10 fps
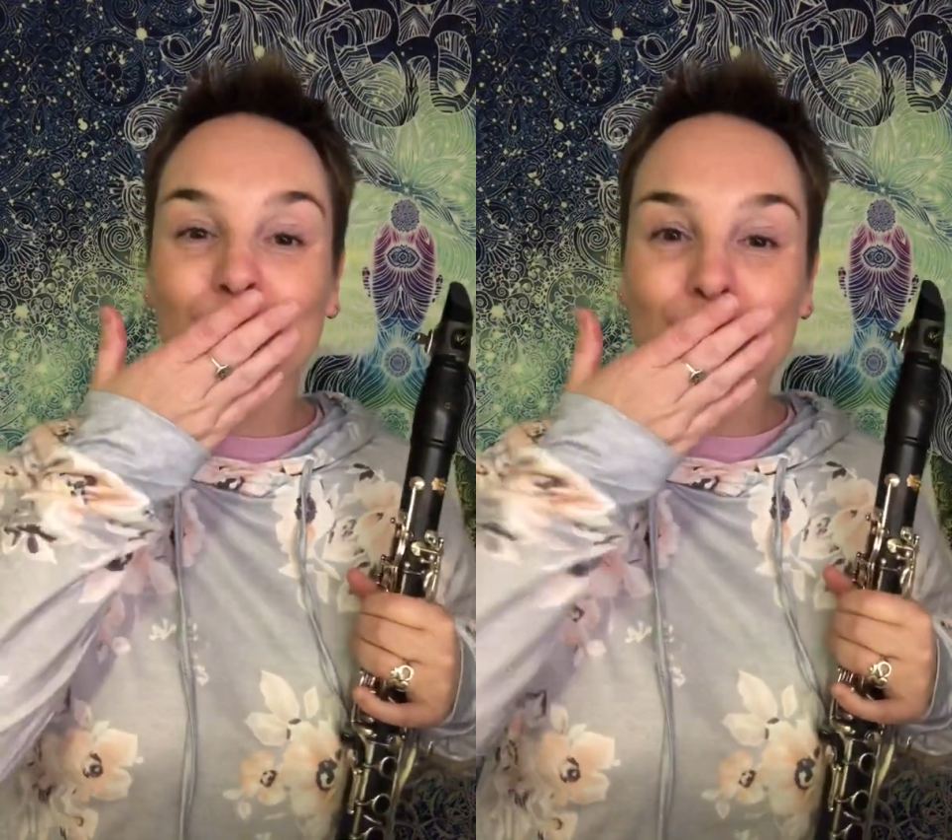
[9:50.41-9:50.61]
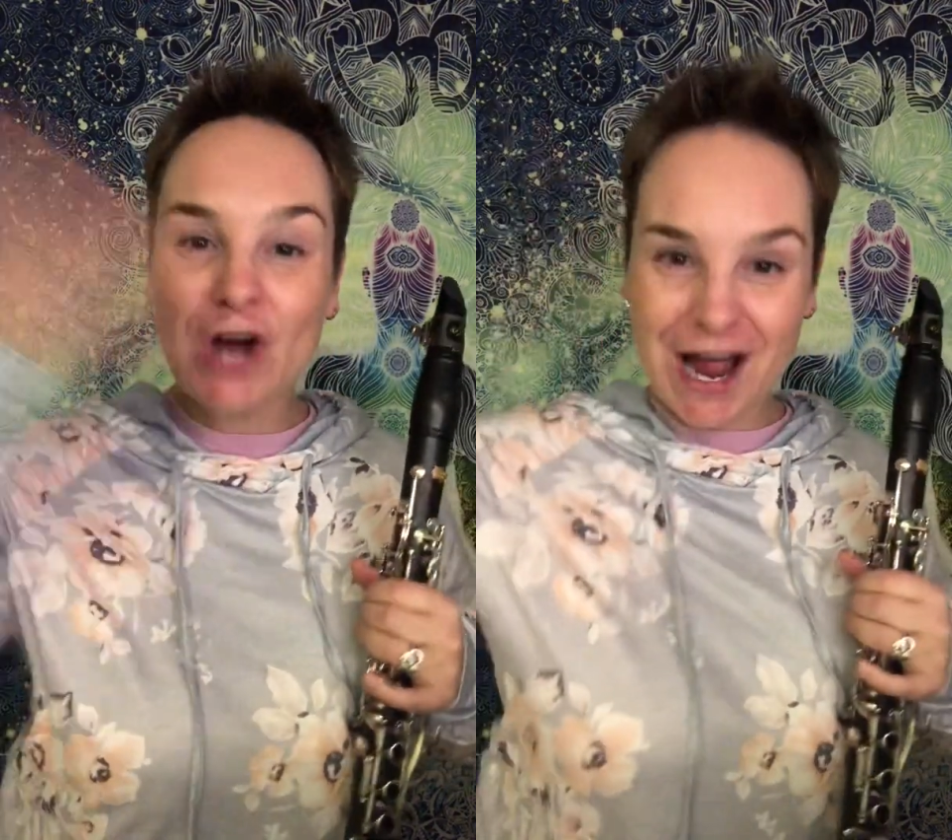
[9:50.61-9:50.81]

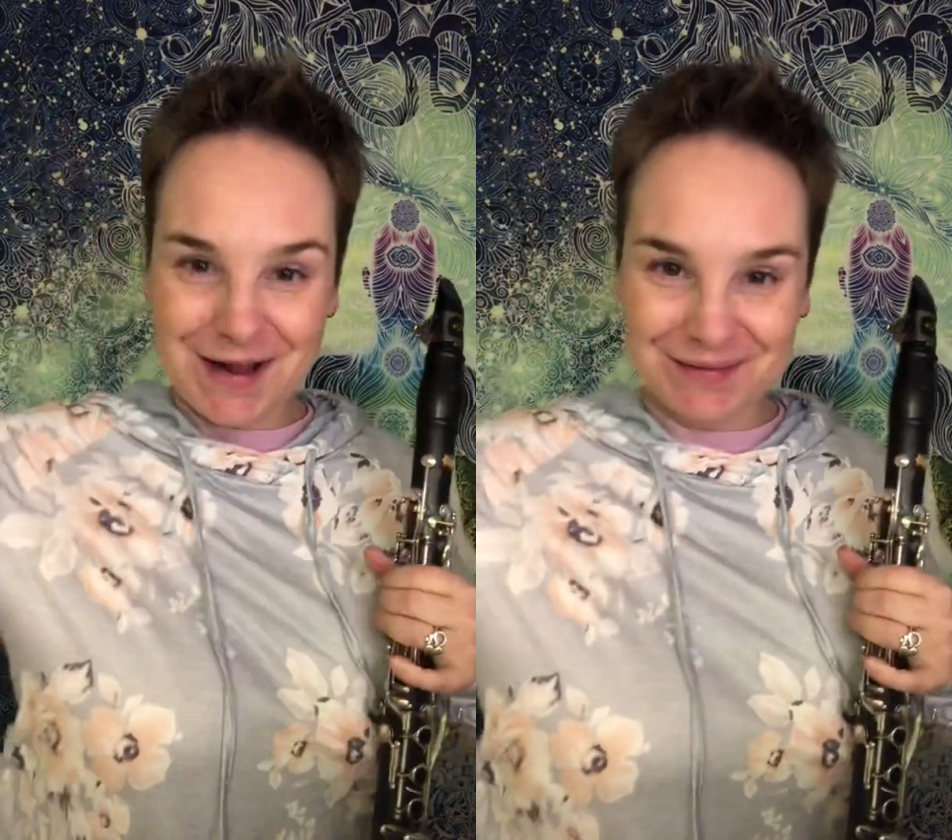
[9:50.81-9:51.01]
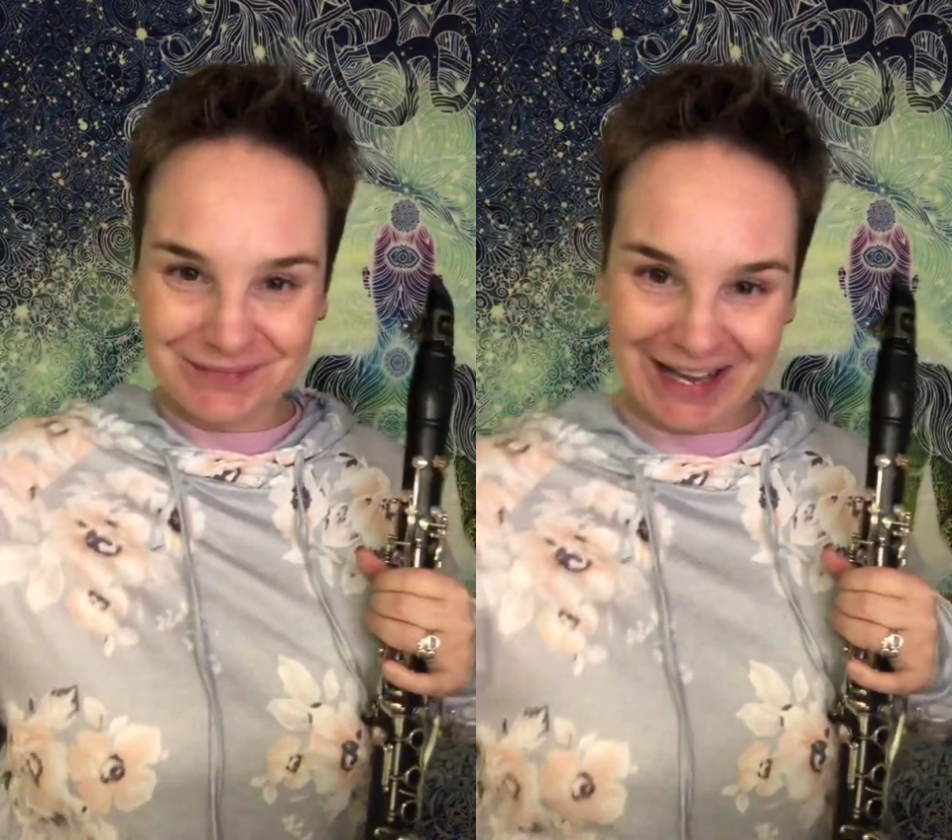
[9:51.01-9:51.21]
Mwah!
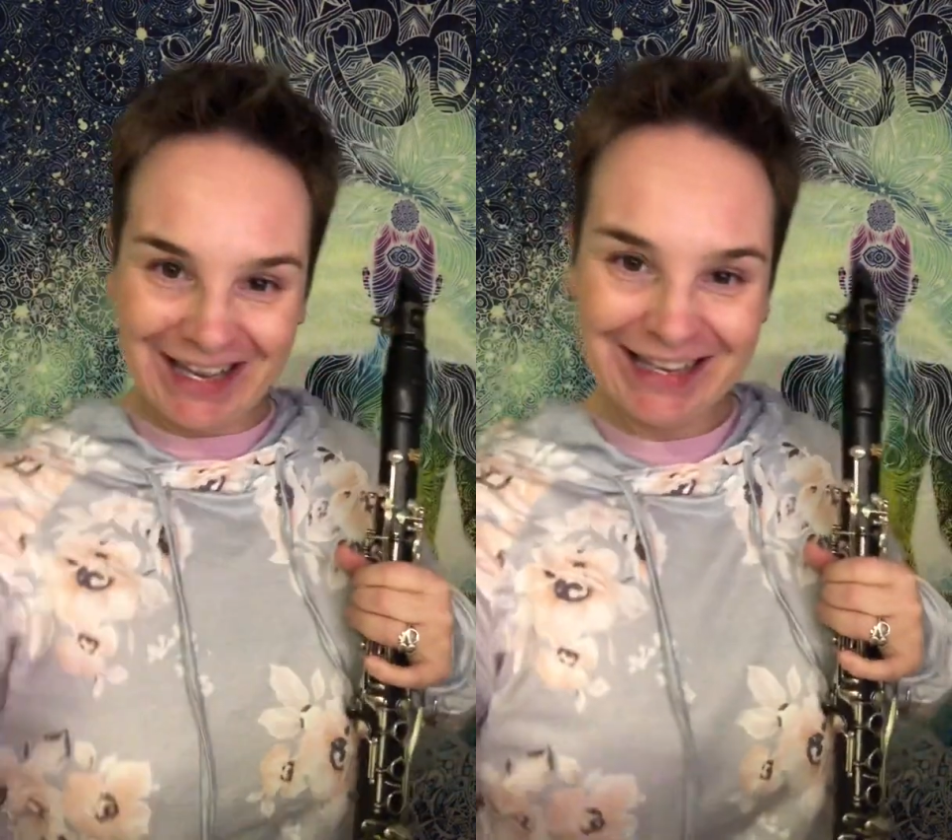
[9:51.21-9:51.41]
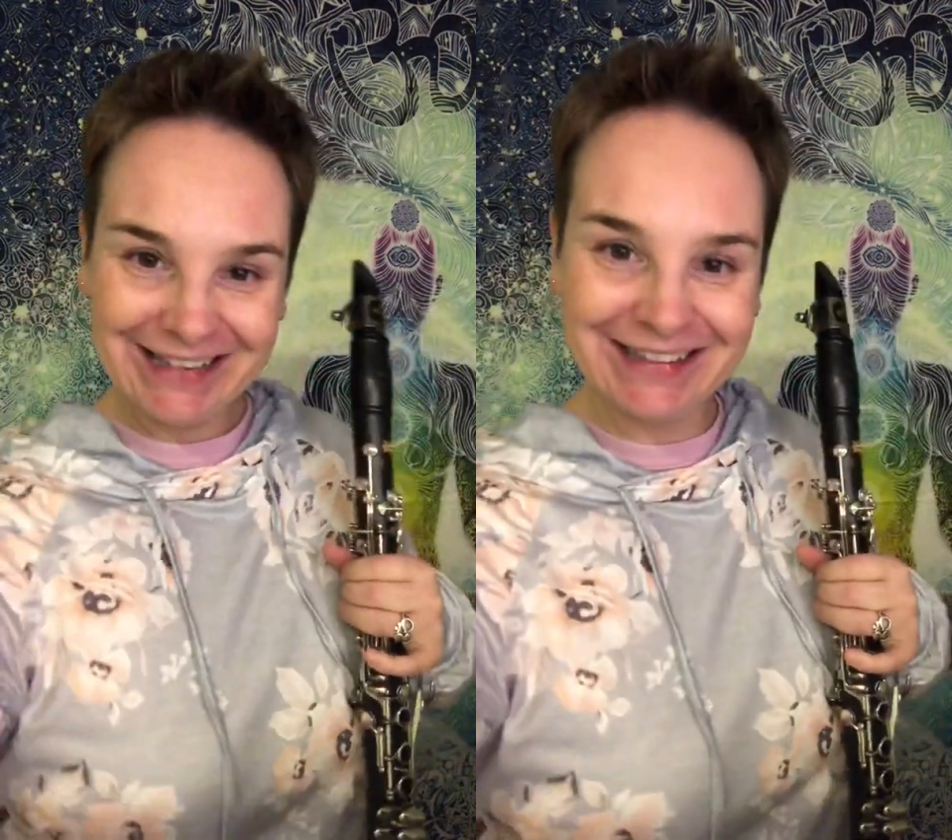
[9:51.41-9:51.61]

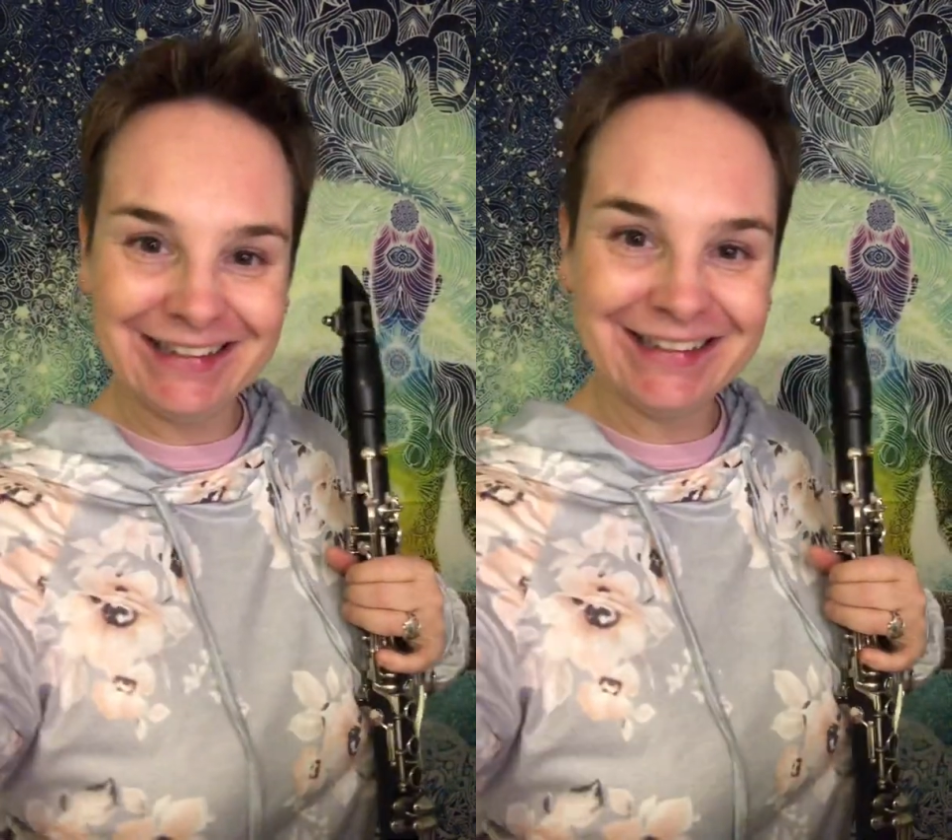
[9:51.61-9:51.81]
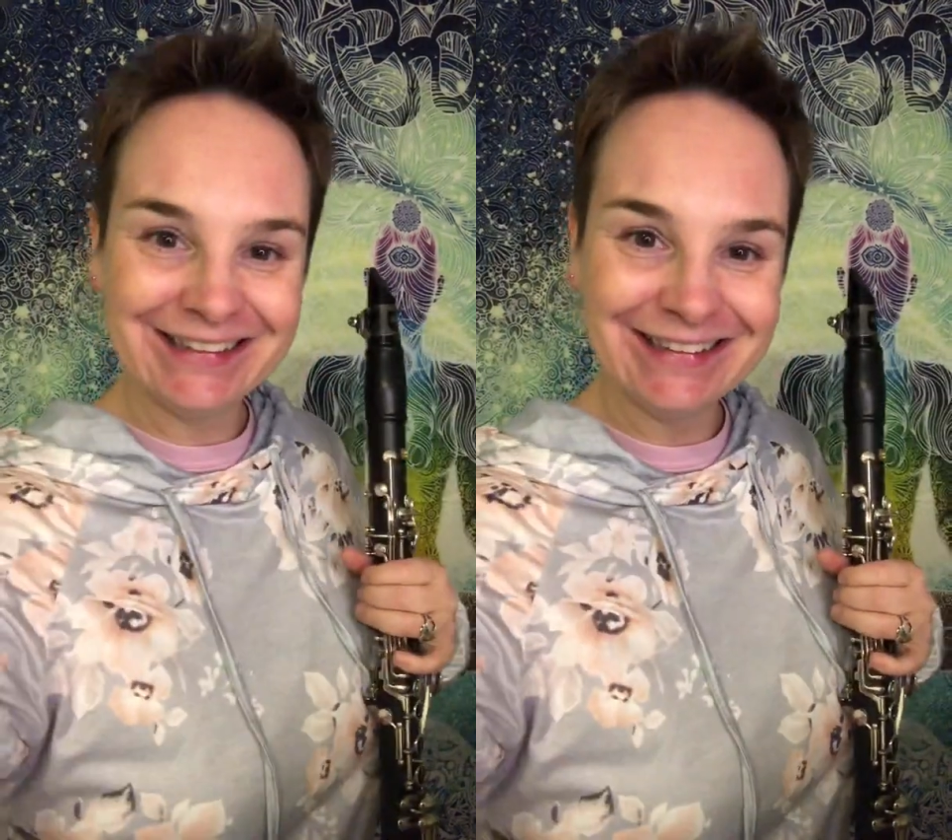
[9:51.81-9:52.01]

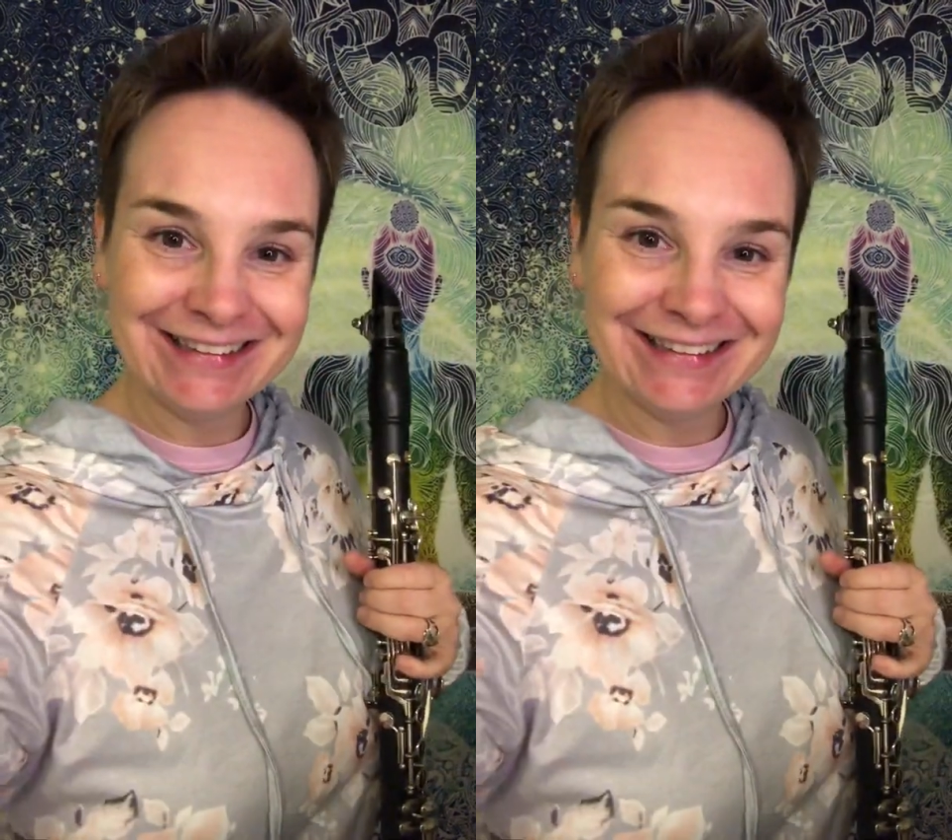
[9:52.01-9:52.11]
Bye!